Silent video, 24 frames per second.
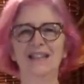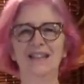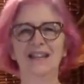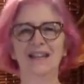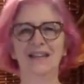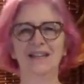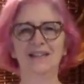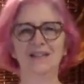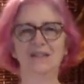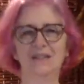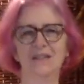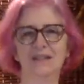
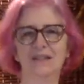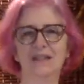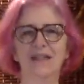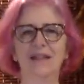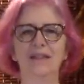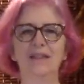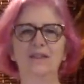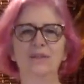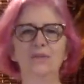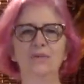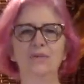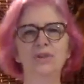Just let
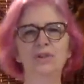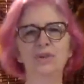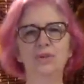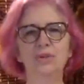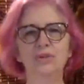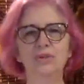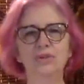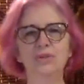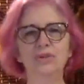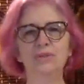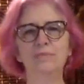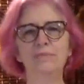those
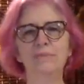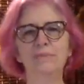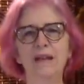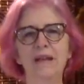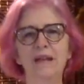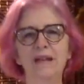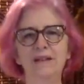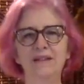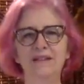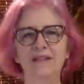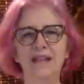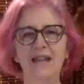shoulders
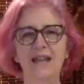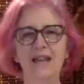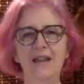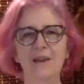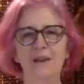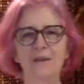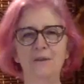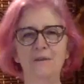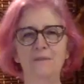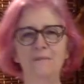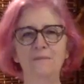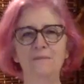melt down.